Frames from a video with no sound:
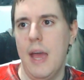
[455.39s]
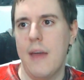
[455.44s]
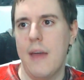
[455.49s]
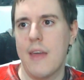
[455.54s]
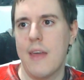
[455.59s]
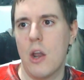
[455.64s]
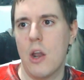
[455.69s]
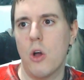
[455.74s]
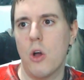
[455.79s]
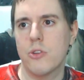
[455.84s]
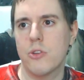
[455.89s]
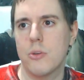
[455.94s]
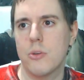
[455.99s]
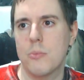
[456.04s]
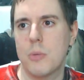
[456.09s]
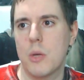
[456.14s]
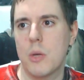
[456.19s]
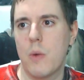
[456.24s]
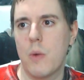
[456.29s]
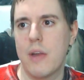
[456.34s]
And that'd also
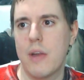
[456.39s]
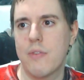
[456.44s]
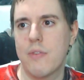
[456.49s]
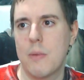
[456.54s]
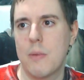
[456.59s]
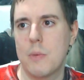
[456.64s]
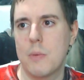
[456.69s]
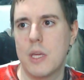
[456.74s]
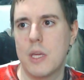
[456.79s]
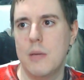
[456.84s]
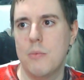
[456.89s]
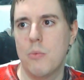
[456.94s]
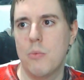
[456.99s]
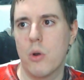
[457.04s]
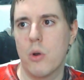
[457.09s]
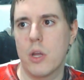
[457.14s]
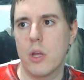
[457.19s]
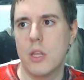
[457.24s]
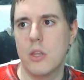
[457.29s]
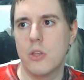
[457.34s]
be a way for them to keep
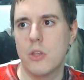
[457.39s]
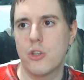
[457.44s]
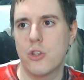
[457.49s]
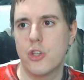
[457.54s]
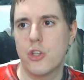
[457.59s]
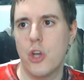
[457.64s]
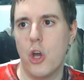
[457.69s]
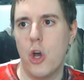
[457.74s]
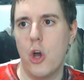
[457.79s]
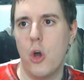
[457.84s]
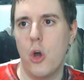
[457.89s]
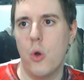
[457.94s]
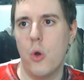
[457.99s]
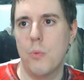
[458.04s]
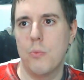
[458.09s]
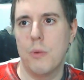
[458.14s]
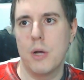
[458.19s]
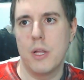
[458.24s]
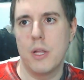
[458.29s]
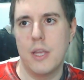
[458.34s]
Morgan in the
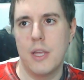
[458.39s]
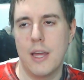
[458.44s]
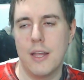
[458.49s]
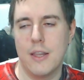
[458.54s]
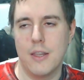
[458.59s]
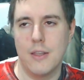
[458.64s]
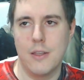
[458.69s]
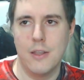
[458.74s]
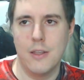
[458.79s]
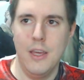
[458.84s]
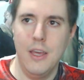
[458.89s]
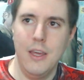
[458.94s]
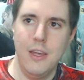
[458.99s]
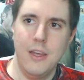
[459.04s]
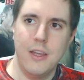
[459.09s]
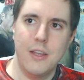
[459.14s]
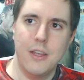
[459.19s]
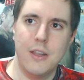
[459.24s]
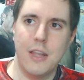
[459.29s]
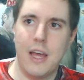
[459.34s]
show, but yet
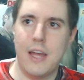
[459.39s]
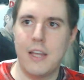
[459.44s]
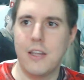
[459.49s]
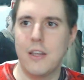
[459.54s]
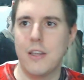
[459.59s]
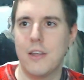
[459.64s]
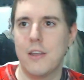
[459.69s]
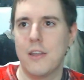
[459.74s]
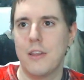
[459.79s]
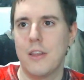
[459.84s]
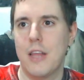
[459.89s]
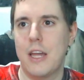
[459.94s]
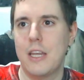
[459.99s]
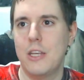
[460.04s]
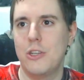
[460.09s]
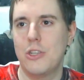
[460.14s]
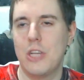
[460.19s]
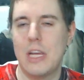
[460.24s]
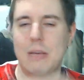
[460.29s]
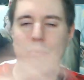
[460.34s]
let
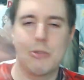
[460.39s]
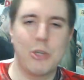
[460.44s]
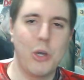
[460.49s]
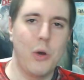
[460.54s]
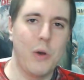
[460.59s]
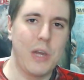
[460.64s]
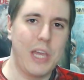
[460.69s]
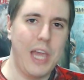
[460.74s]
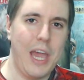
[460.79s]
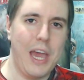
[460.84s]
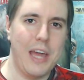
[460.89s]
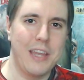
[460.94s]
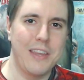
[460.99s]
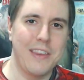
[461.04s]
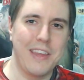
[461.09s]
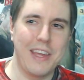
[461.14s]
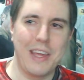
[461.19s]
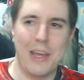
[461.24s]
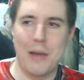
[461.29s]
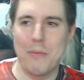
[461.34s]
Lenny James go again
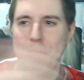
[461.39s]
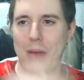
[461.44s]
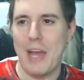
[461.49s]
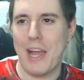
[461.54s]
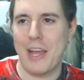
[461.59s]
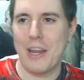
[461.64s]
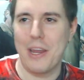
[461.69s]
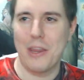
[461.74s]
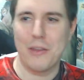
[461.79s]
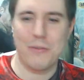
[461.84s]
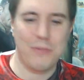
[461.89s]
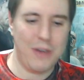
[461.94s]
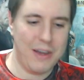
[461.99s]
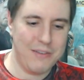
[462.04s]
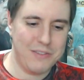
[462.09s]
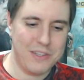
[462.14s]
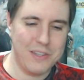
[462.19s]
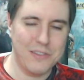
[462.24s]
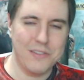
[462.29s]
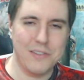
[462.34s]
and then come back another
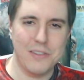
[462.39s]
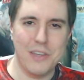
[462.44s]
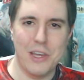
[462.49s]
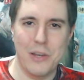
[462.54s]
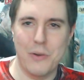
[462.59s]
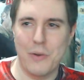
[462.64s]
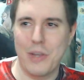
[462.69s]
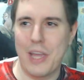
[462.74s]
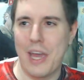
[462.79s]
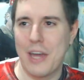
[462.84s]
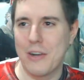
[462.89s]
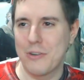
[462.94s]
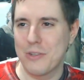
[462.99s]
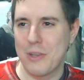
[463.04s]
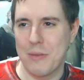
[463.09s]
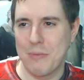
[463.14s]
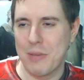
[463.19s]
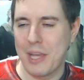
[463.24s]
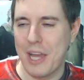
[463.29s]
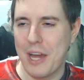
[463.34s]
5 seasons later again or
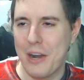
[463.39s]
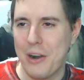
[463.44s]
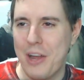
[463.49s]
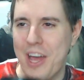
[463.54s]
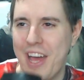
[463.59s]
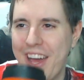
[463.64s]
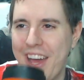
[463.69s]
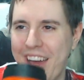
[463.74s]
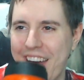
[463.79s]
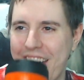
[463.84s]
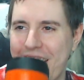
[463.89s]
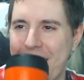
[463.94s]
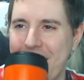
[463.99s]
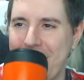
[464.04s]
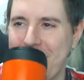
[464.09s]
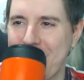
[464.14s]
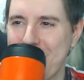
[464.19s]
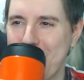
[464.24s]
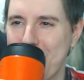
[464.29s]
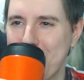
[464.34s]
something. I don't
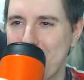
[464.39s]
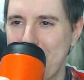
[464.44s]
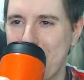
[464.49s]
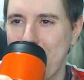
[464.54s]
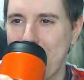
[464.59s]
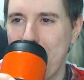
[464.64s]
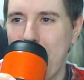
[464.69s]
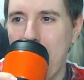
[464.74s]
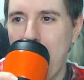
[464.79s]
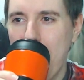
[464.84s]
know. It could be.